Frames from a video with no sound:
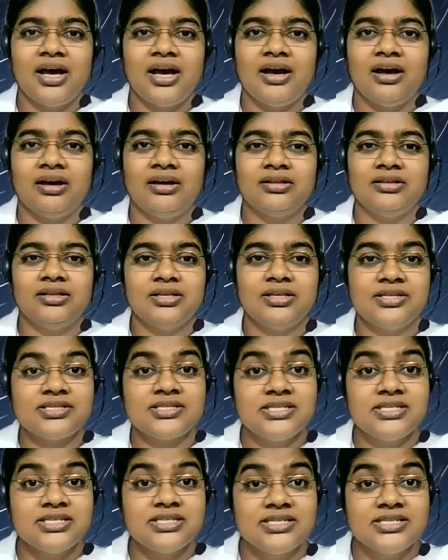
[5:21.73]
this
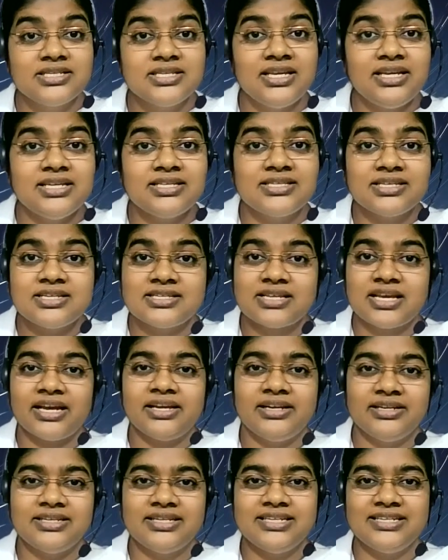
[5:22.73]
disease is
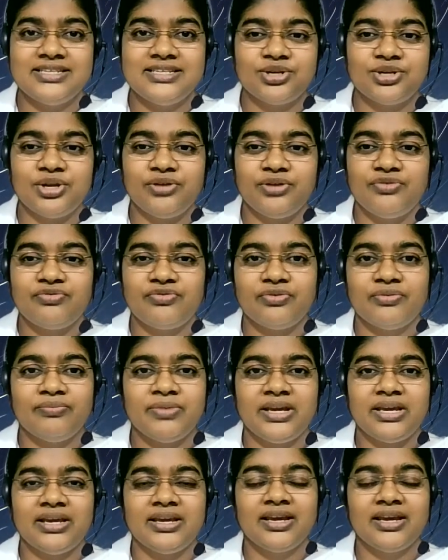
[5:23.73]
hereditary for me.